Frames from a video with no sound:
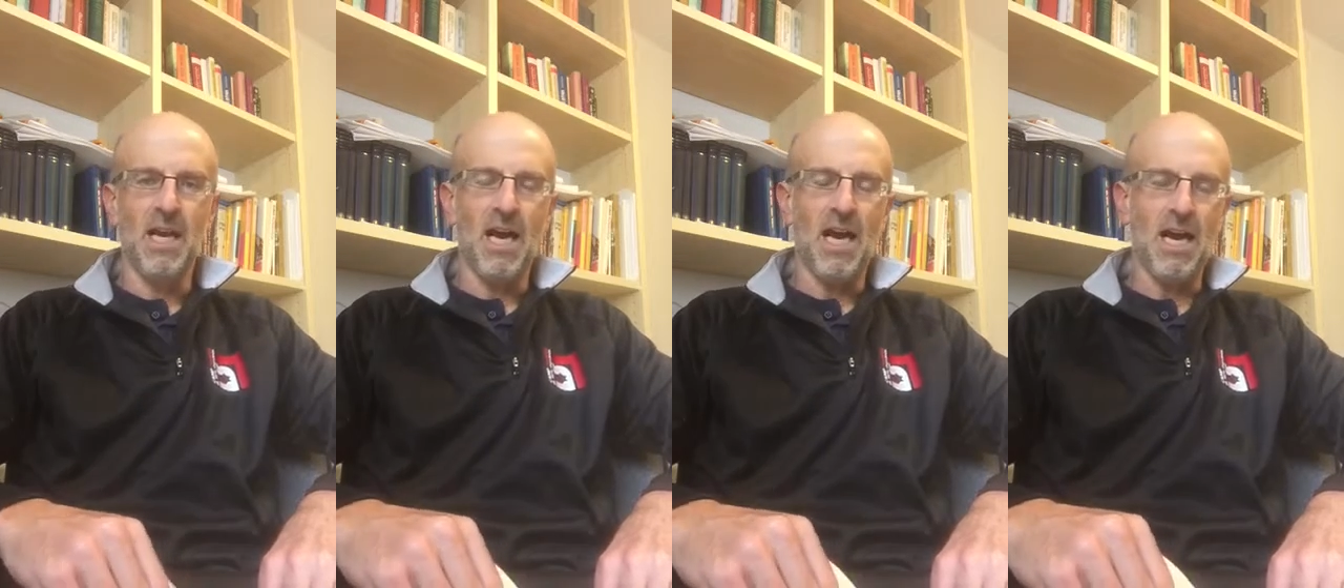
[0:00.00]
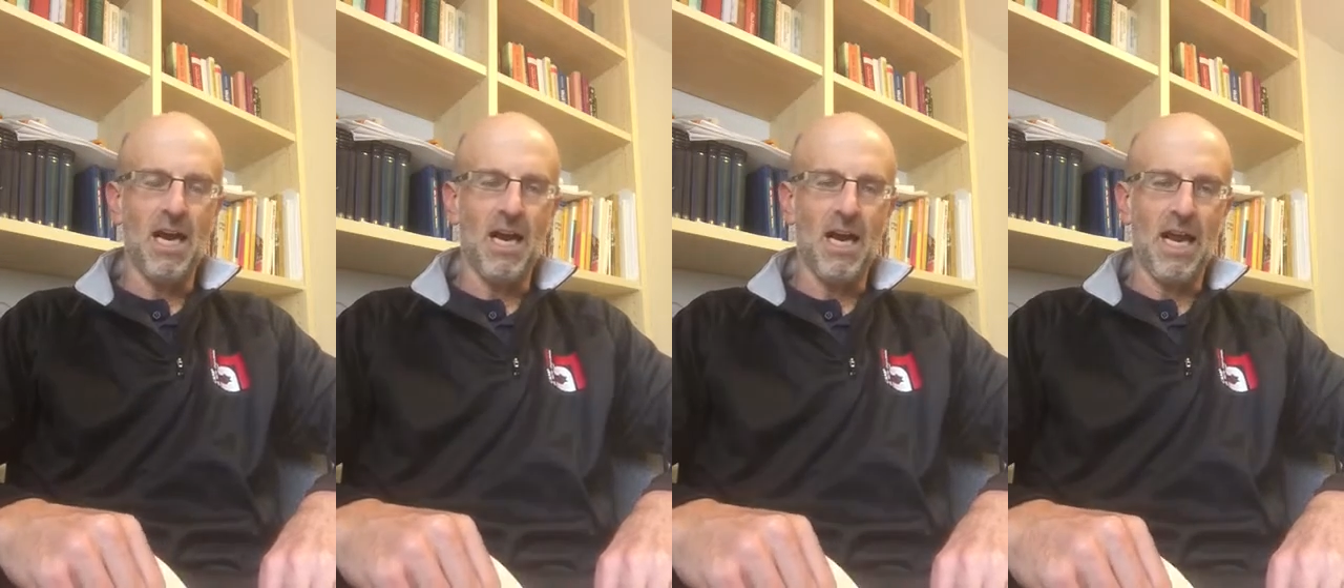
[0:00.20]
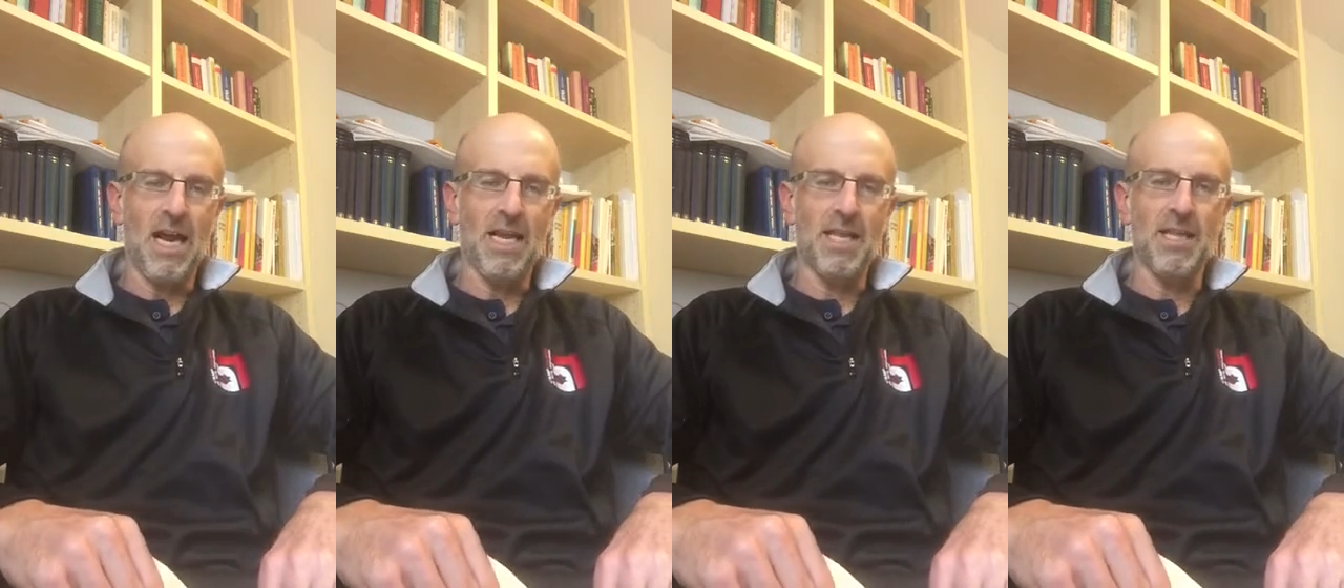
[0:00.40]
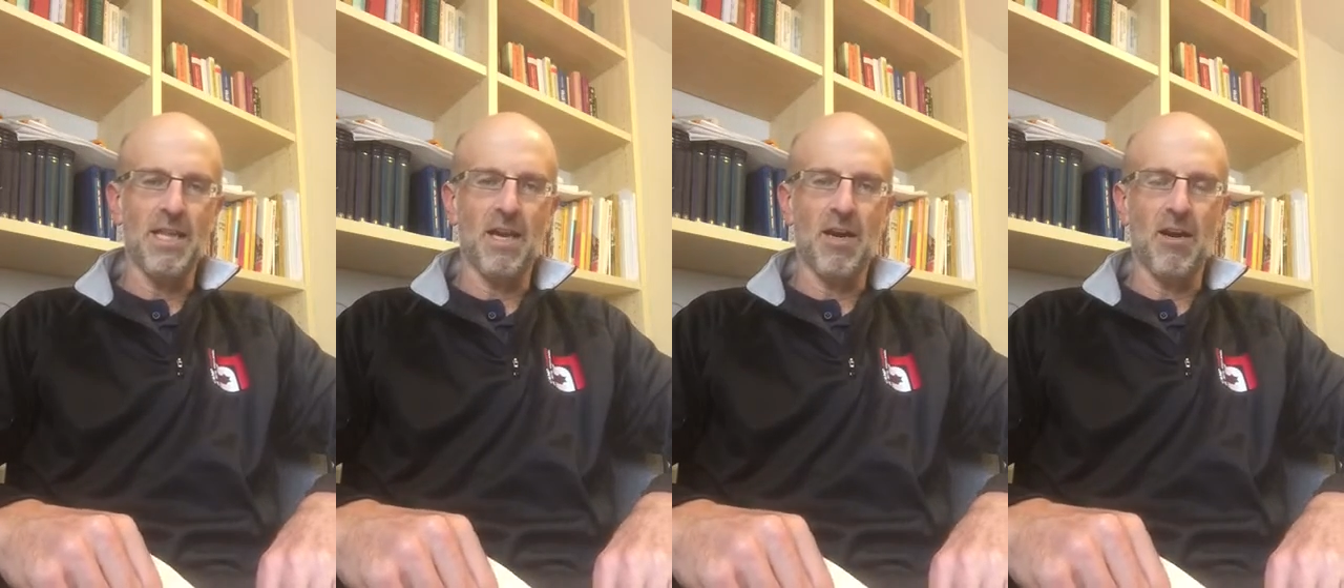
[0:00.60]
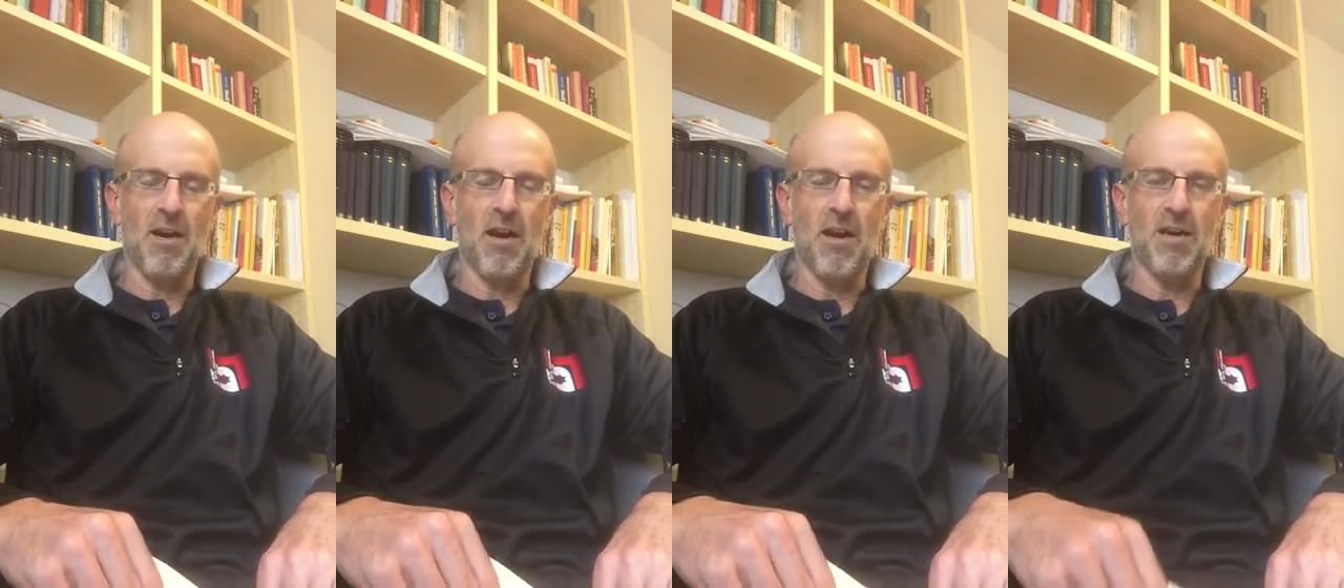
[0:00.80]
And
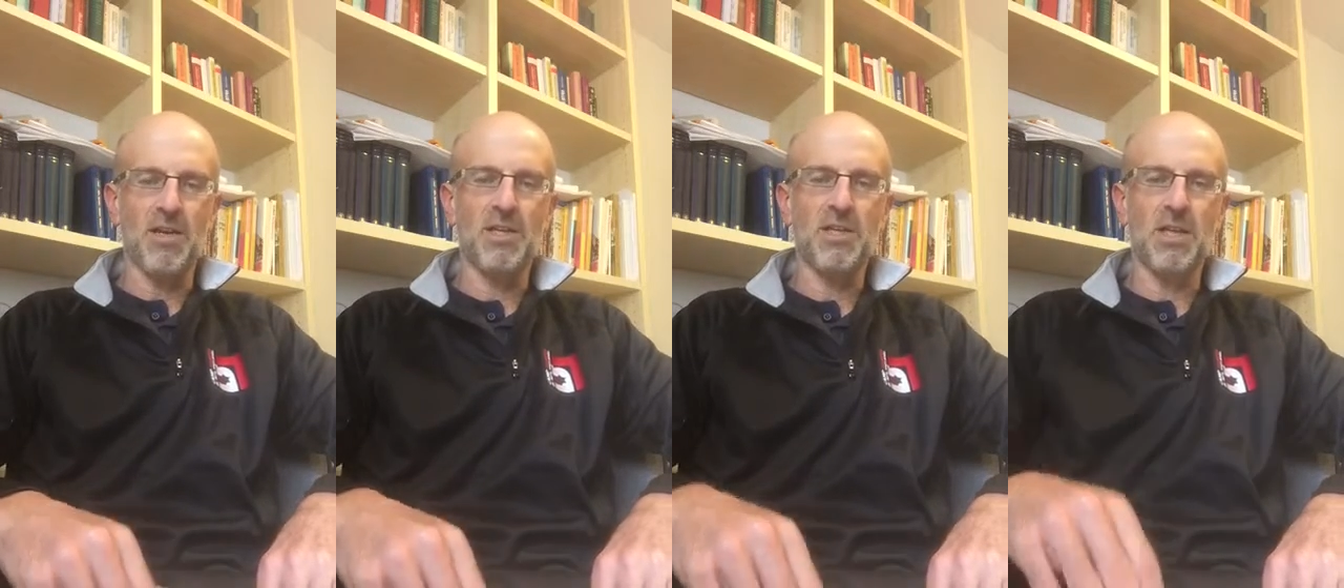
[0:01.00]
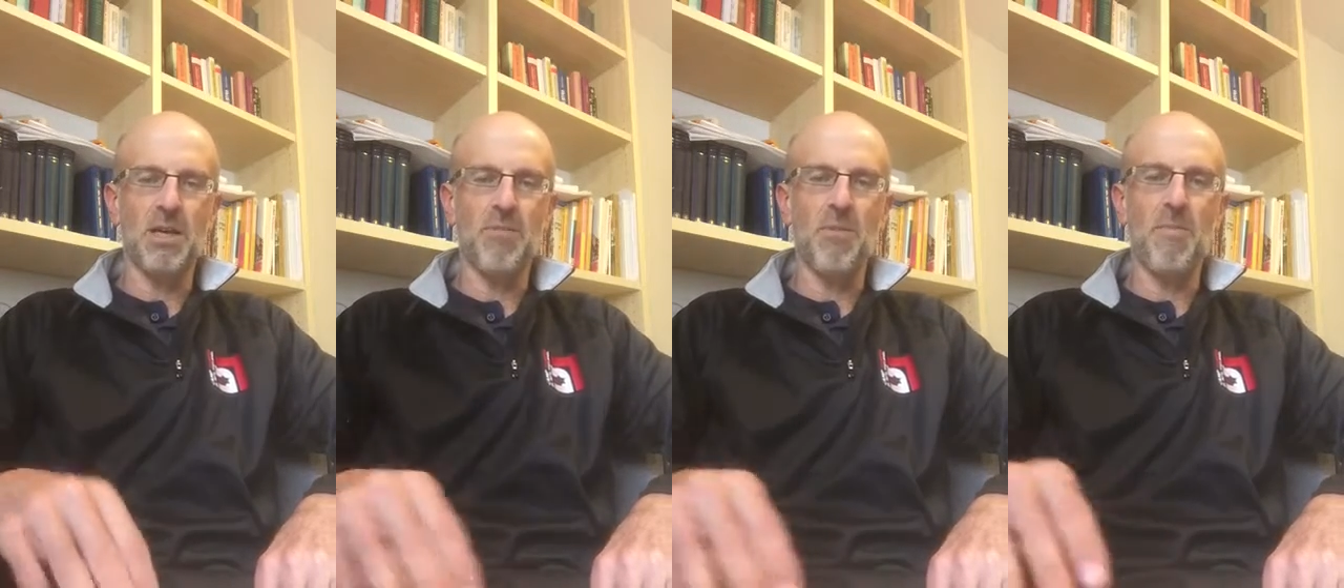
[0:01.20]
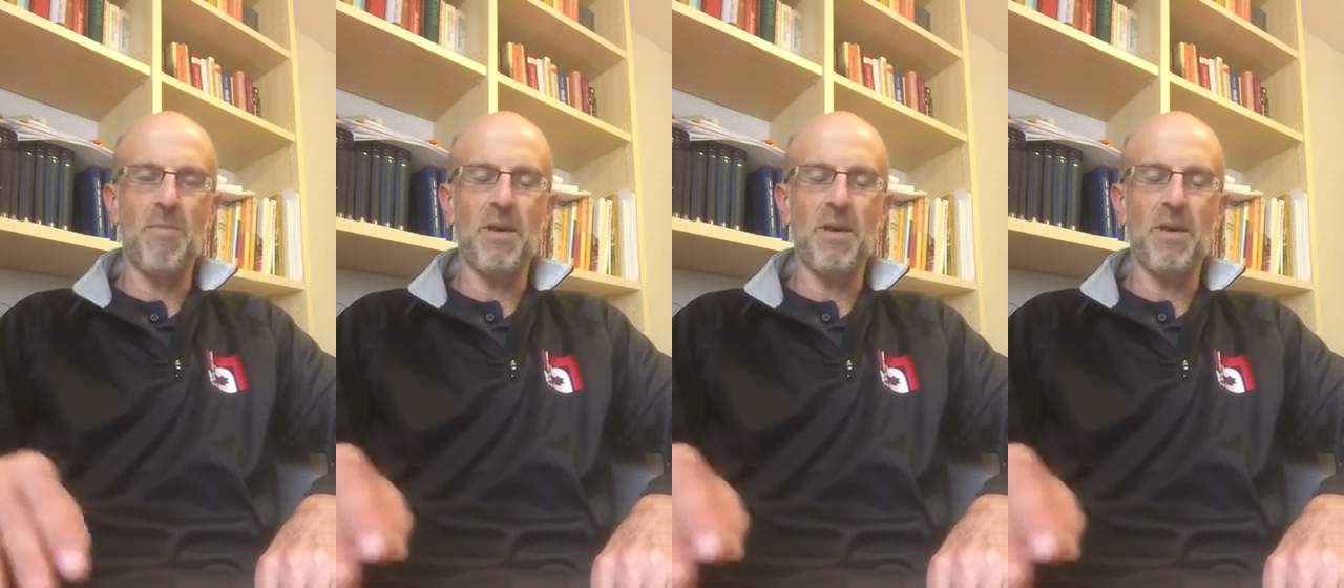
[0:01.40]
there are some